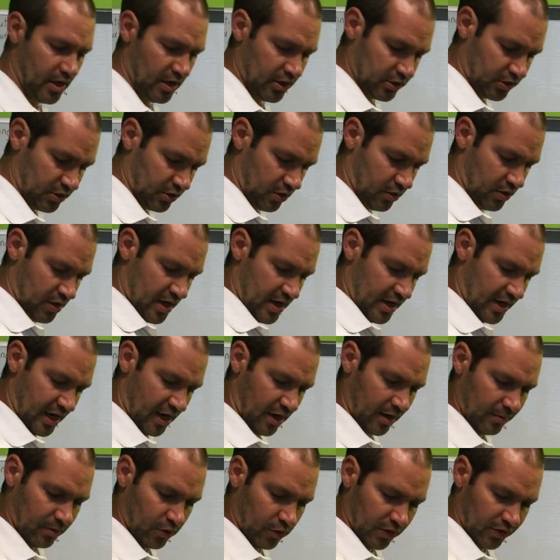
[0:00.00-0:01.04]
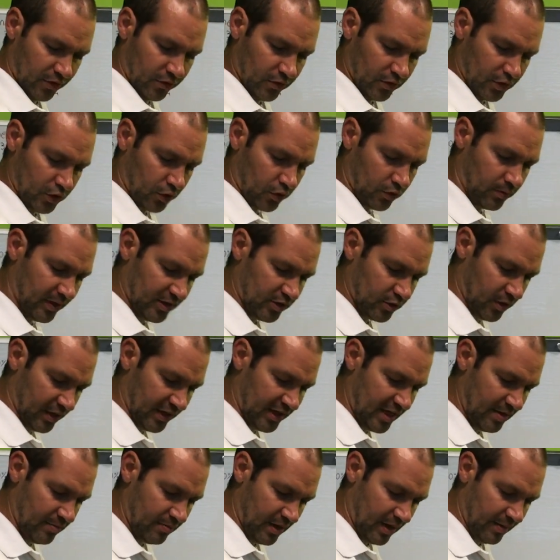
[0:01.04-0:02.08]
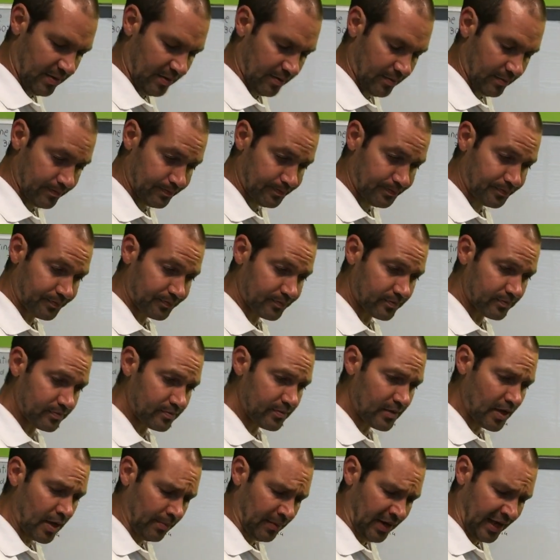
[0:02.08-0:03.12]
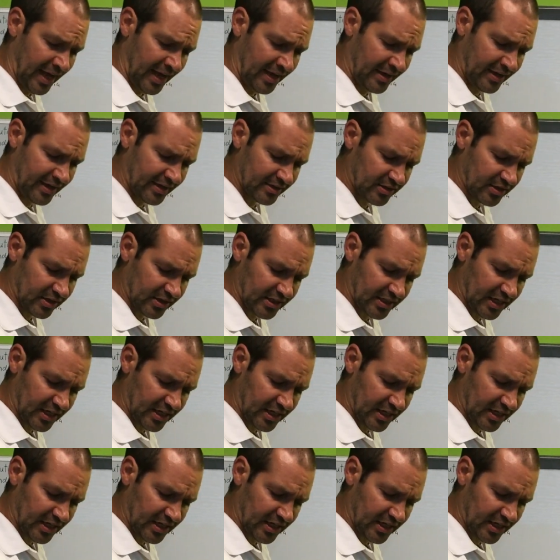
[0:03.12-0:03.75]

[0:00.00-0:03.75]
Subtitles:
So now I'm going through the shoulder blade, so I keep maybe my hand against the